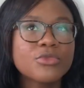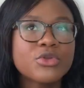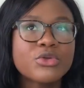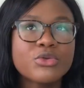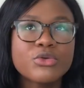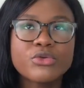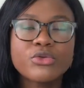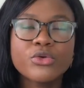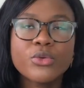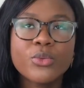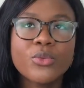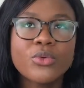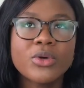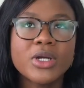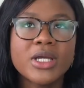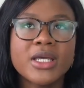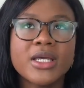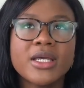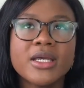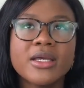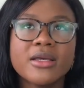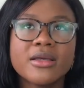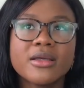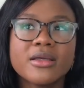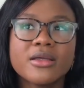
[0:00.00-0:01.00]
You know, the
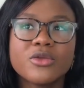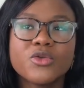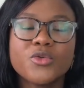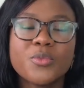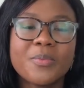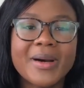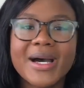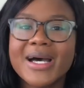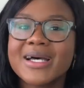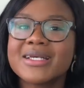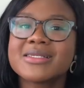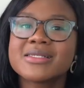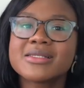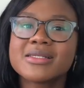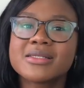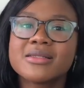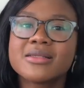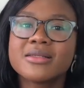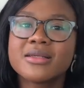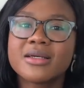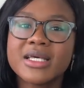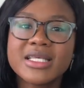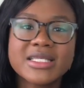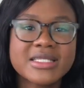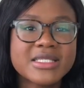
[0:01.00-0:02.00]
way you pass
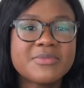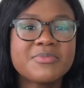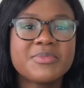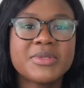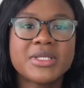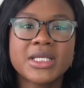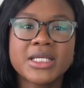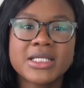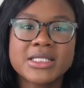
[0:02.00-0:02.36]
a CPA